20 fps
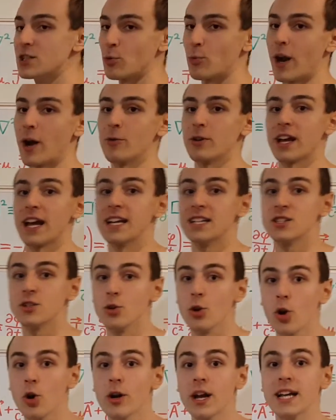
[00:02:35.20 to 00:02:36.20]
around as
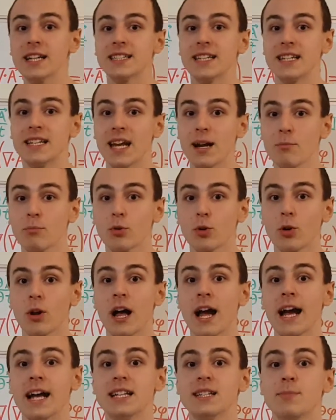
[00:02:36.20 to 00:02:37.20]
long as the temporal
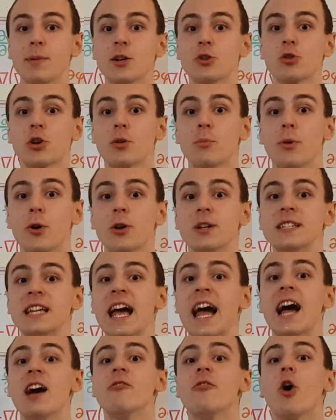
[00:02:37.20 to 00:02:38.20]
and spatial components
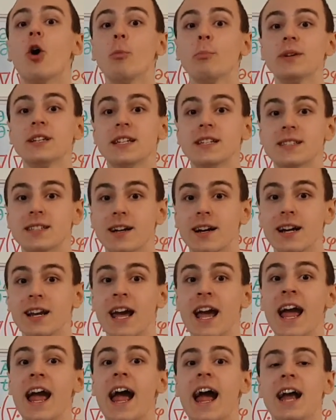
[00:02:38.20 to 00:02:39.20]
have opposite sign
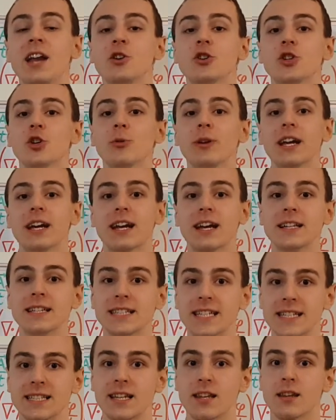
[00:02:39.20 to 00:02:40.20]
and you're doing it
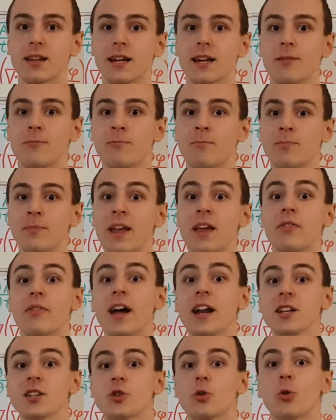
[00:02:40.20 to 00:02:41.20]
consistently.
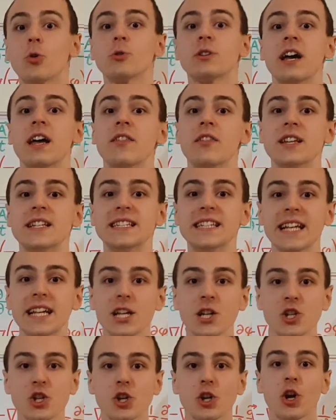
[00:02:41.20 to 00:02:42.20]
That is called the
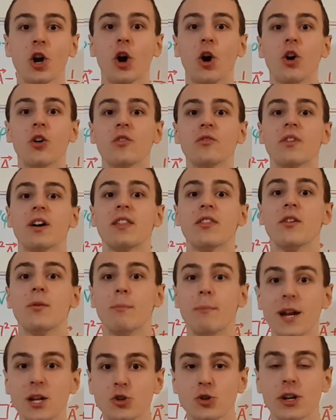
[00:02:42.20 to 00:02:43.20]
signature of the
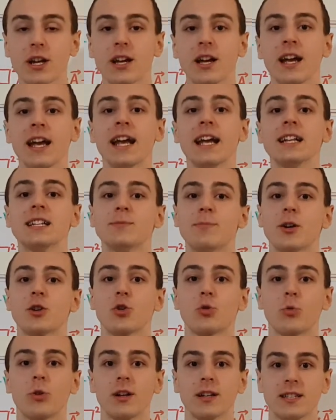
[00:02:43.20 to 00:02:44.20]
metric in
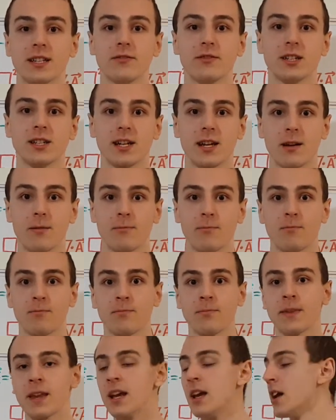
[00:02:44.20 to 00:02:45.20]
special relativity.
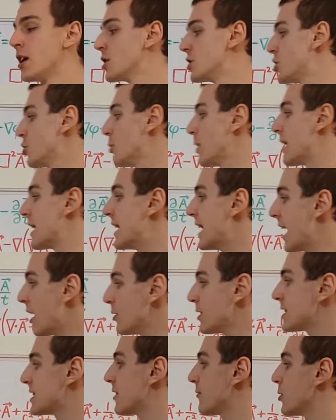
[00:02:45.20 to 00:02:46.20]
So now
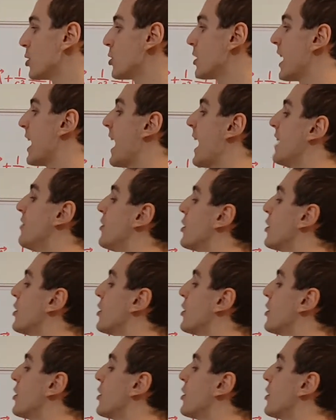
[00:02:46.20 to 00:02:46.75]
let's have a look at